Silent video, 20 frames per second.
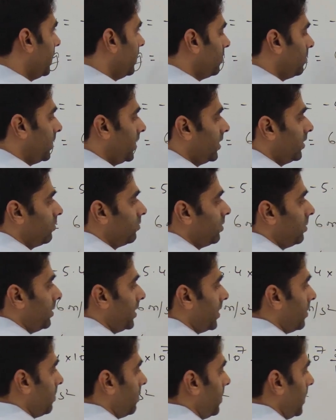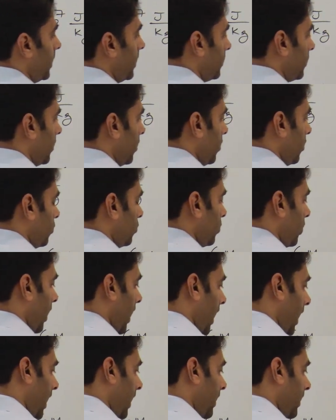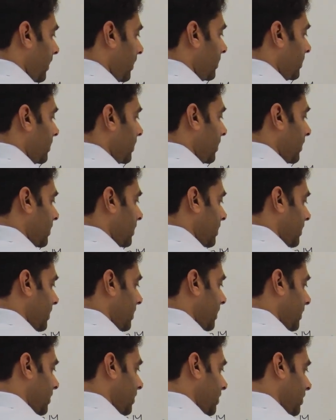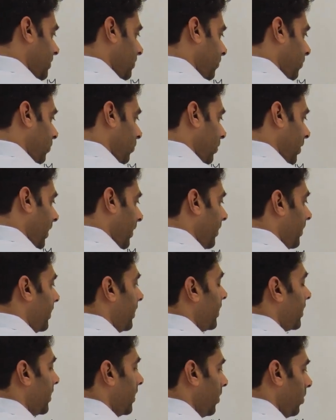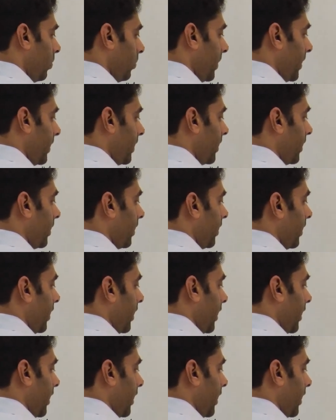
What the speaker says: minus will become plus. So r is 6,400 kilometer